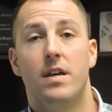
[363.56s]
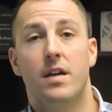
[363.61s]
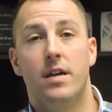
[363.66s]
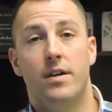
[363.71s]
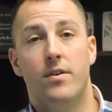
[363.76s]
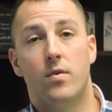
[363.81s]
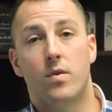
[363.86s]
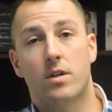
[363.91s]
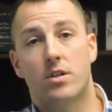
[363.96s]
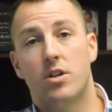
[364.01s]

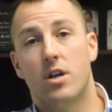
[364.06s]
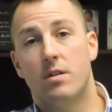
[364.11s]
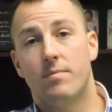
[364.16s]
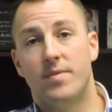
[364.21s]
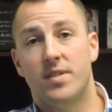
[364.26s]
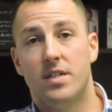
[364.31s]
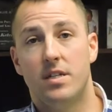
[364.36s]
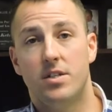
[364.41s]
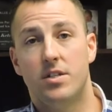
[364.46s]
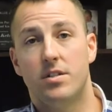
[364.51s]
an org chart and
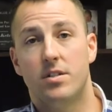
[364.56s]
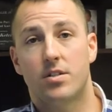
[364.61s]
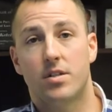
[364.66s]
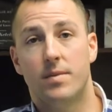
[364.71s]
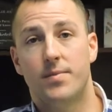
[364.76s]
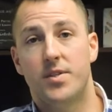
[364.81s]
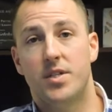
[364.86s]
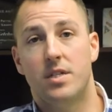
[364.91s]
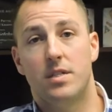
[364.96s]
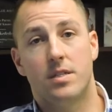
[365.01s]
position
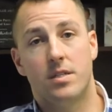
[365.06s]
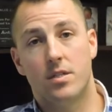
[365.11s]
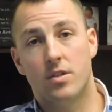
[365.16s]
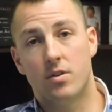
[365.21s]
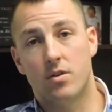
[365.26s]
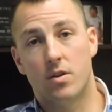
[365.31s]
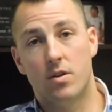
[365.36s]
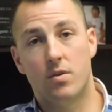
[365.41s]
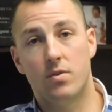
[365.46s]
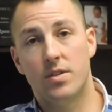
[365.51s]
descriptions,
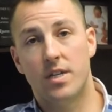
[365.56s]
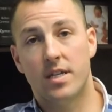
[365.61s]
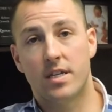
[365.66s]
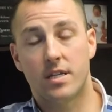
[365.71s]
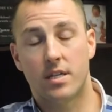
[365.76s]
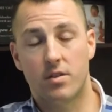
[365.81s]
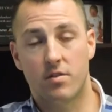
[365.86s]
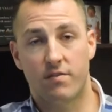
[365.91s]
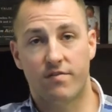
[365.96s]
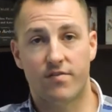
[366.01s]
you're
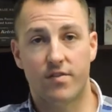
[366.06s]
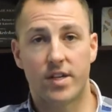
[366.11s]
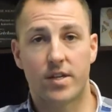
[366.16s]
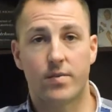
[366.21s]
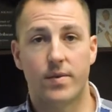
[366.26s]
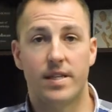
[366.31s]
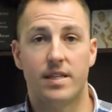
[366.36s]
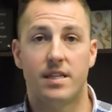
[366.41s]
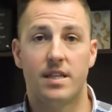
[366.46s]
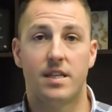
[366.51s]
holding your
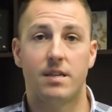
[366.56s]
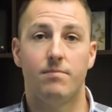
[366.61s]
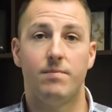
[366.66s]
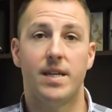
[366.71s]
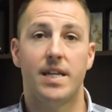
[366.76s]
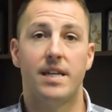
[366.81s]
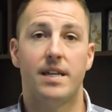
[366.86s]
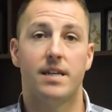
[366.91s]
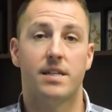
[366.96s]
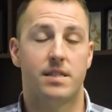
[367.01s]
frequent team
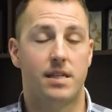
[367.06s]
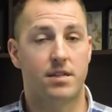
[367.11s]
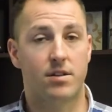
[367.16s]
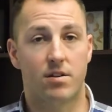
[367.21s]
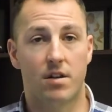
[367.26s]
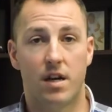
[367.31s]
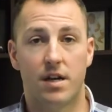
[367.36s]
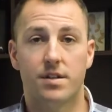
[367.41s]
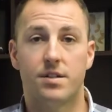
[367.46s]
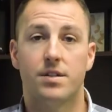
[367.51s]
meetings and your
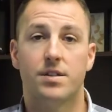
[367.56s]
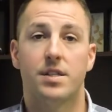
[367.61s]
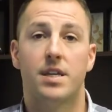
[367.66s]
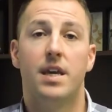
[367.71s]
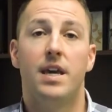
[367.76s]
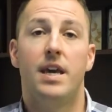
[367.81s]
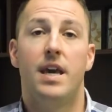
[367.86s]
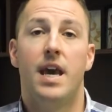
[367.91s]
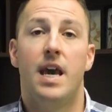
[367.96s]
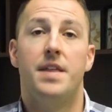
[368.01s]
huddles,
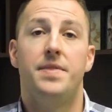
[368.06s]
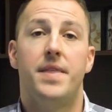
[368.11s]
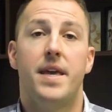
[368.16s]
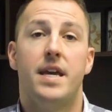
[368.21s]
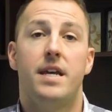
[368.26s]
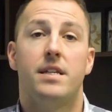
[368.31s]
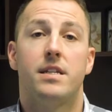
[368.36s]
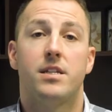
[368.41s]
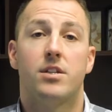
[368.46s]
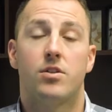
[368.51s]
and
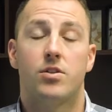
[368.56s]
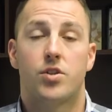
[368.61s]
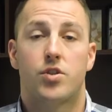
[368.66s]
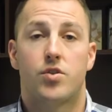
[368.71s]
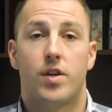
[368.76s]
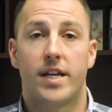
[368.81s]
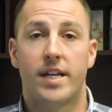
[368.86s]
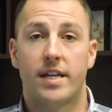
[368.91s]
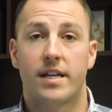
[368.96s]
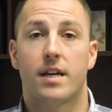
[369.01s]
then you're
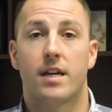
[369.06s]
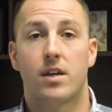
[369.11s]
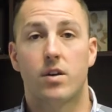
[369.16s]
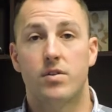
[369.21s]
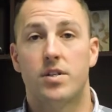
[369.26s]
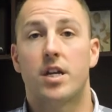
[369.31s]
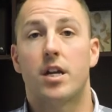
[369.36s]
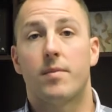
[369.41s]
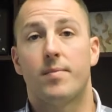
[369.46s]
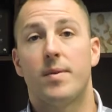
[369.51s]
training and
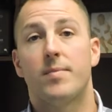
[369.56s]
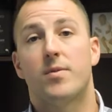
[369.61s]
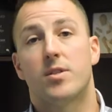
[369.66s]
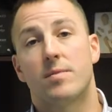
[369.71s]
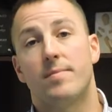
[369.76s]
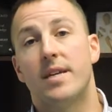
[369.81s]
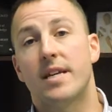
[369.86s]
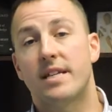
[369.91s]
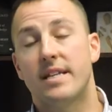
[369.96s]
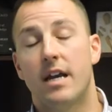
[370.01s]
coaching your people
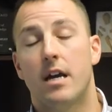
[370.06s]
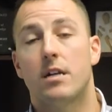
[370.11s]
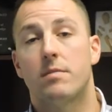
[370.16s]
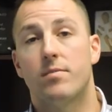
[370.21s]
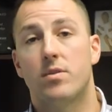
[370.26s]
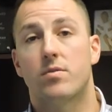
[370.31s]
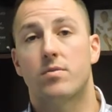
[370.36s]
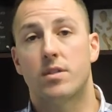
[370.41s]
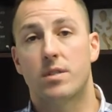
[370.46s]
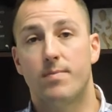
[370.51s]
to be
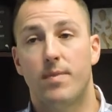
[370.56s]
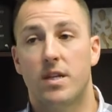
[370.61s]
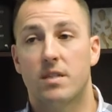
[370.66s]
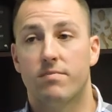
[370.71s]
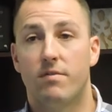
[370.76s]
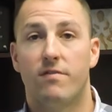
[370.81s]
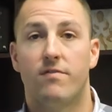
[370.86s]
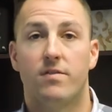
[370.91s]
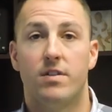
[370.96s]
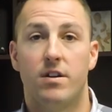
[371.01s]
accountable and
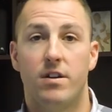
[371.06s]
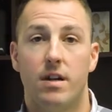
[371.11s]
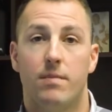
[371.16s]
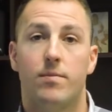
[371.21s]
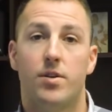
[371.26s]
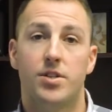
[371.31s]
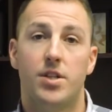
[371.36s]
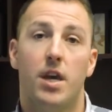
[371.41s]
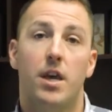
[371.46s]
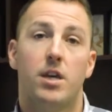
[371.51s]
responsible for their
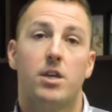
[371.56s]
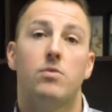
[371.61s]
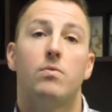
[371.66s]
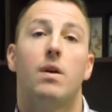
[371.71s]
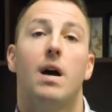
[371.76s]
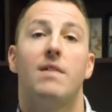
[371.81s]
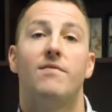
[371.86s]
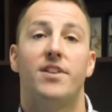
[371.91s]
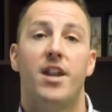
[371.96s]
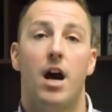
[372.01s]
numbers, you
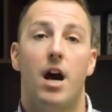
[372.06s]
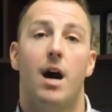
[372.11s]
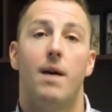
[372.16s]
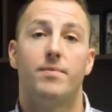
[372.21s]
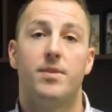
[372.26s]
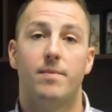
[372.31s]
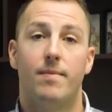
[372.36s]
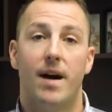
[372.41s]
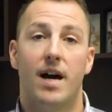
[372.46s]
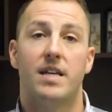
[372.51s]
will have an
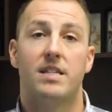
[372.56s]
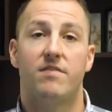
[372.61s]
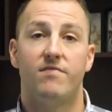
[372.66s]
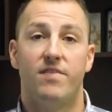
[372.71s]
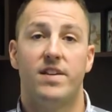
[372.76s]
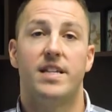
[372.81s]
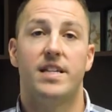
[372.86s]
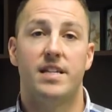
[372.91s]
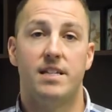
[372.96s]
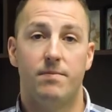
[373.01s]
optimized
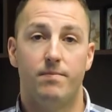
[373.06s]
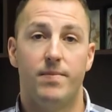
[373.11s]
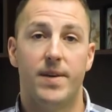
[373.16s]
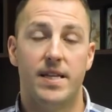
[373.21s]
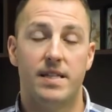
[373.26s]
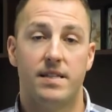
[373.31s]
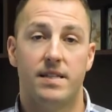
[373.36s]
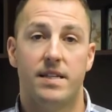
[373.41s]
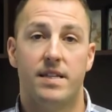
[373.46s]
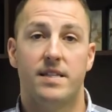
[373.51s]
fitness
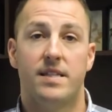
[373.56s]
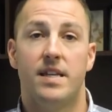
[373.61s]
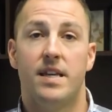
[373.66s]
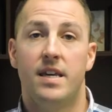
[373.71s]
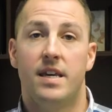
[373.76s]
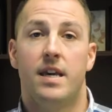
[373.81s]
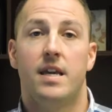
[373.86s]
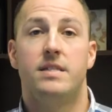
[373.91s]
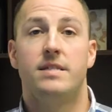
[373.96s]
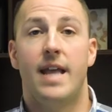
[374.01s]
business.
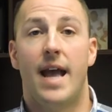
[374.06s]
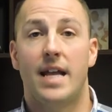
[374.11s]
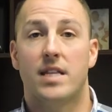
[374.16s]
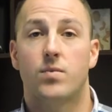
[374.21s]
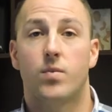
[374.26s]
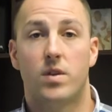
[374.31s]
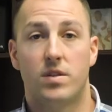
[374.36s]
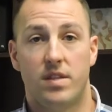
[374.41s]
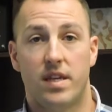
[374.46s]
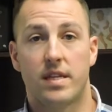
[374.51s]
And
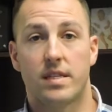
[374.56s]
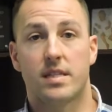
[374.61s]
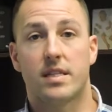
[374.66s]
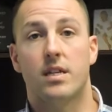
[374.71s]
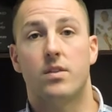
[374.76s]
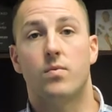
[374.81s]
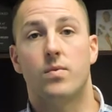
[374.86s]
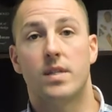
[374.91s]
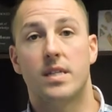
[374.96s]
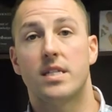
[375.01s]
that's where things
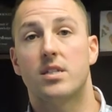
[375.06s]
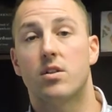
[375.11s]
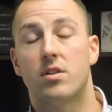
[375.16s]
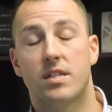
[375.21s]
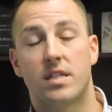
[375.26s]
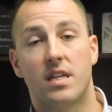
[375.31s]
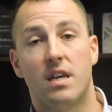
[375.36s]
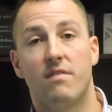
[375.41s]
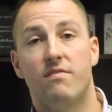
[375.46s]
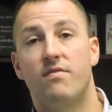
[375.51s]
can really start
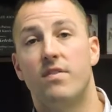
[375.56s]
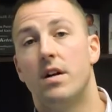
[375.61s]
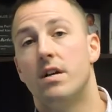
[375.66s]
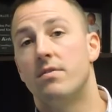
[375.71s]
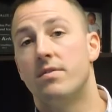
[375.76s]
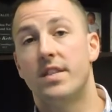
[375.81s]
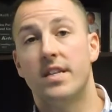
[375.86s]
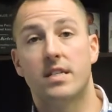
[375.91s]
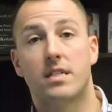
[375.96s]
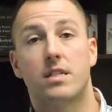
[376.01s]
to get
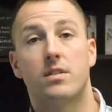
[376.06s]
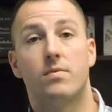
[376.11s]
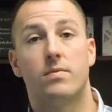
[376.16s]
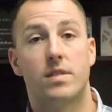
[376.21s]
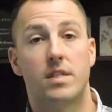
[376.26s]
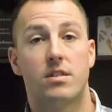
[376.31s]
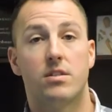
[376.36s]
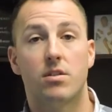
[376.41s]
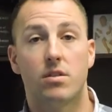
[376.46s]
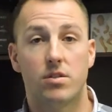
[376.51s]
fun, things can
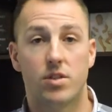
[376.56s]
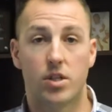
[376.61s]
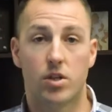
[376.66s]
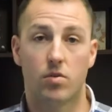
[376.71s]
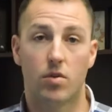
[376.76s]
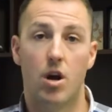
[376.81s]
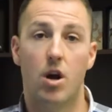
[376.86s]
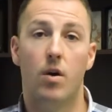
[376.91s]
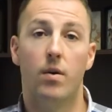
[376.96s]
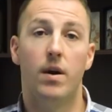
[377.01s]
really start to
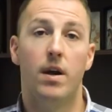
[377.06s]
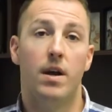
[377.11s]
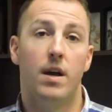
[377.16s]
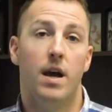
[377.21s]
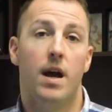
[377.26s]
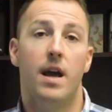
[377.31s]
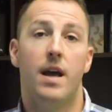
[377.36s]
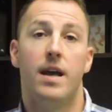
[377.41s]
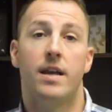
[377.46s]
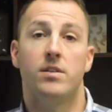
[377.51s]
grow,
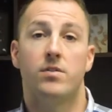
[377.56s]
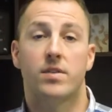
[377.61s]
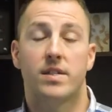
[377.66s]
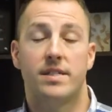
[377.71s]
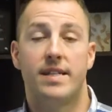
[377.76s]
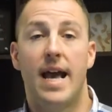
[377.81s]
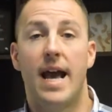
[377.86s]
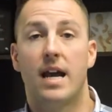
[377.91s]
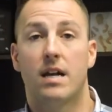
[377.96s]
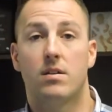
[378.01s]
and you can
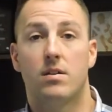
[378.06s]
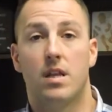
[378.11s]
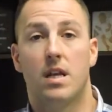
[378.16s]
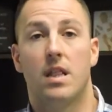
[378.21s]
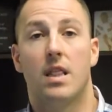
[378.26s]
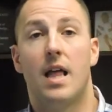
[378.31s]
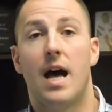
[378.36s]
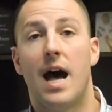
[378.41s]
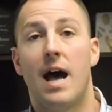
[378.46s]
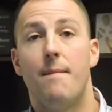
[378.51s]
tackle a
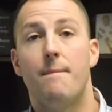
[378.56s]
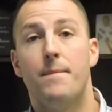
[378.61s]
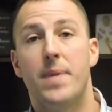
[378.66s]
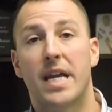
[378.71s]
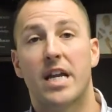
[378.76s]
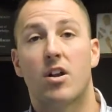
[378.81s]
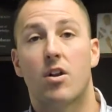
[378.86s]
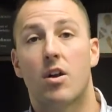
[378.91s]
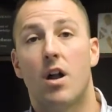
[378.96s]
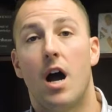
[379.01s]
lot
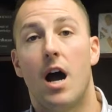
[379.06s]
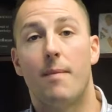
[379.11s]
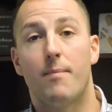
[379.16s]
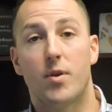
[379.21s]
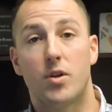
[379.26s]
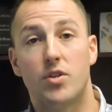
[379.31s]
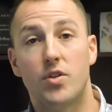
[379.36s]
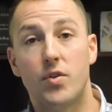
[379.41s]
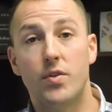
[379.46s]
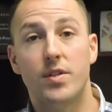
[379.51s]
bigger
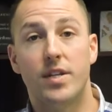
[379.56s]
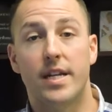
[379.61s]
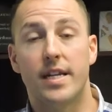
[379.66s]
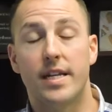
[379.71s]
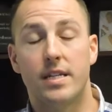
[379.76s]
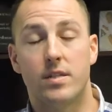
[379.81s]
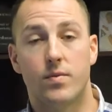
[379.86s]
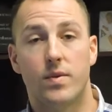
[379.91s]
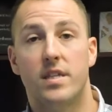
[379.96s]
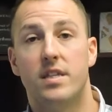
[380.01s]

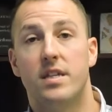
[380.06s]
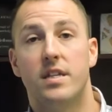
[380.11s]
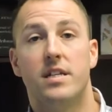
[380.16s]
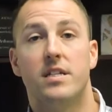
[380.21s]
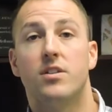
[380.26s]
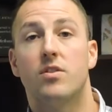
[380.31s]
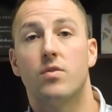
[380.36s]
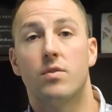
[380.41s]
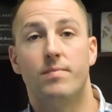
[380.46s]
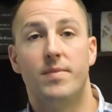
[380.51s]
opportunities
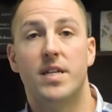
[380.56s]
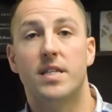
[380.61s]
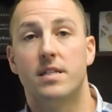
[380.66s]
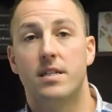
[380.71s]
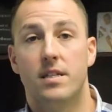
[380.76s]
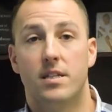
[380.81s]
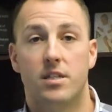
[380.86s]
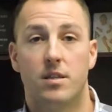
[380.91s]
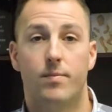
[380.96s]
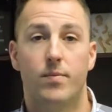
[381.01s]
within your
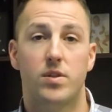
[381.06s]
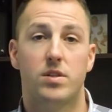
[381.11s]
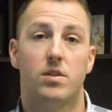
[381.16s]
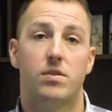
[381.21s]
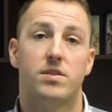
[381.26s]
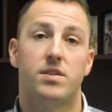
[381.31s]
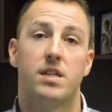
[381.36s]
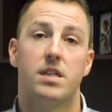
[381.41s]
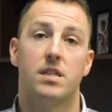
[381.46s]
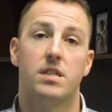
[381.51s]
business. So put
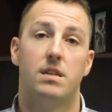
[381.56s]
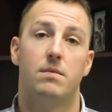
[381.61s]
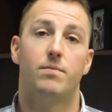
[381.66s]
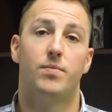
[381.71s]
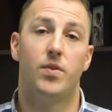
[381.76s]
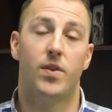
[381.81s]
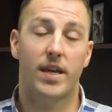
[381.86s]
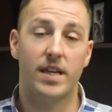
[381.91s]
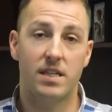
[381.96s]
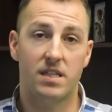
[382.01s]
those things in
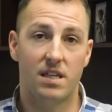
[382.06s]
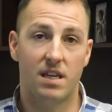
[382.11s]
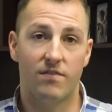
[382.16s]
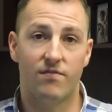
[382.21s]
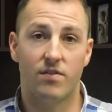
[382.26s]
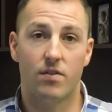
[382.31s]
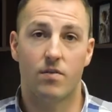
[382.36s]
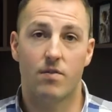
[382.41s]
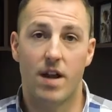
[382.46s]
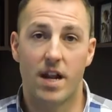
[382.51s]
place
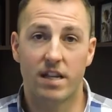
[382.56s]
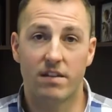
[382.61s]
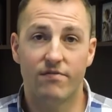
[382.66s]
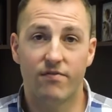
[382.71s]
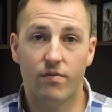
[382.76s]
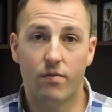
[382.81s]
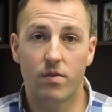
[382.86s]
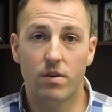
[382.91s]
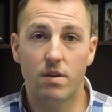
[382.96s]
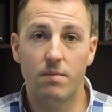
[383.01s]
if you're ready
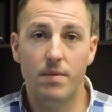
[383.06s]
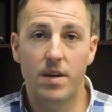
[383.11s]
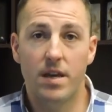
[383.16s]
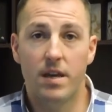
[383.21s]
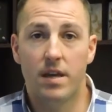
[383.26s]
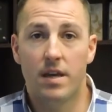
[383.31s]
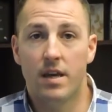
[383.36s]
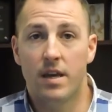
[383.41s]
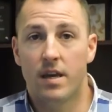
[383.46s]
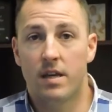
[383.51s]
for them.
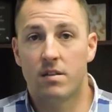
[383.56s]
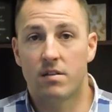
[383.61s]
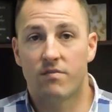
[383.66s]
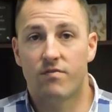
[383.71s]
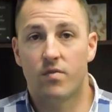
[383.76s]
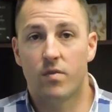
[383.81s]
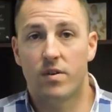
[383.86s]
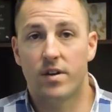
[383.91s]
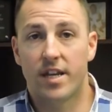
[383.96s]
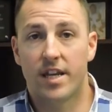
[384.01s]
I look
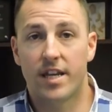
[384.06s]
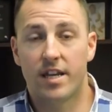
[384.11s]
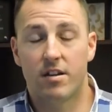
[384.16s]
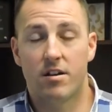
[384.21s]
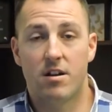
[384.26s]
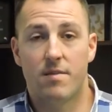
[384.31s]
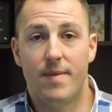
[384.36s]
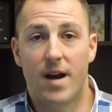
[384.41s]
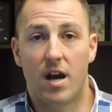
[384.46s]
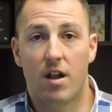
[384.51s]
forward to
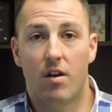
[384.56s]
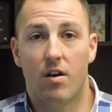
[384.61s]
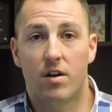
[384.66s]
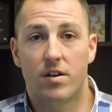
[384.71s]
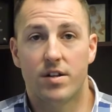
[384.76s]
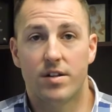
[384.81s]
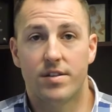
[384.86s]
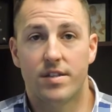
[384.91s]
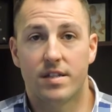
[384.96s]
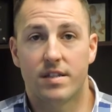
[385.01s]
hearing about all
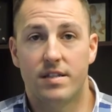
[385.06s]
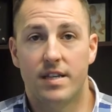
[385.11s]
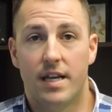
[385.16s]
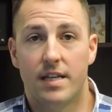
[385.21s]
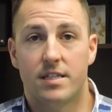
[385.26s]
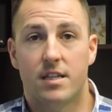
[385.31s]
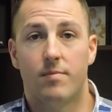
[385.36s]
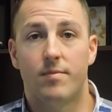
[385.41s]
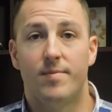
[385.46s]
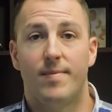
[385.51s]
your
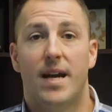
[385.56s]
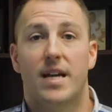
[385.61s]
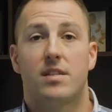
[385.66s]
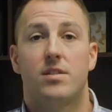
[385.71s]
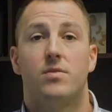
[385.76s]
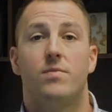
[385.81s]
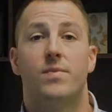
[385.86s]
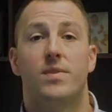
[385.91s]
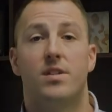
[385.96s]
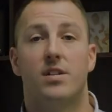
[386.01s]
success. I'll be back
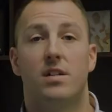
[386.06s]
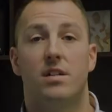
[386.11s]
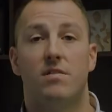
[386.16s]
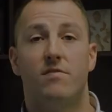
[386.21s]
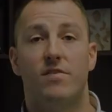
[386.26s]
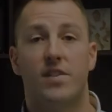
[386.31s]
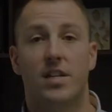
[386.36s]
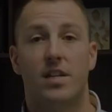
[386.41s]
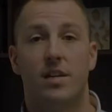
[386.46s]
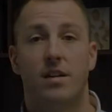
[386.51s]
soon with
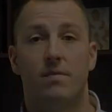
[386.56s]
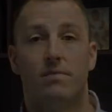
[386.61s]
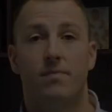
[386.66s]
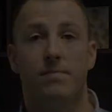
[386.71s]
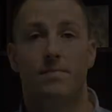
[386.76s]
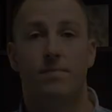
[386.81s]
another video.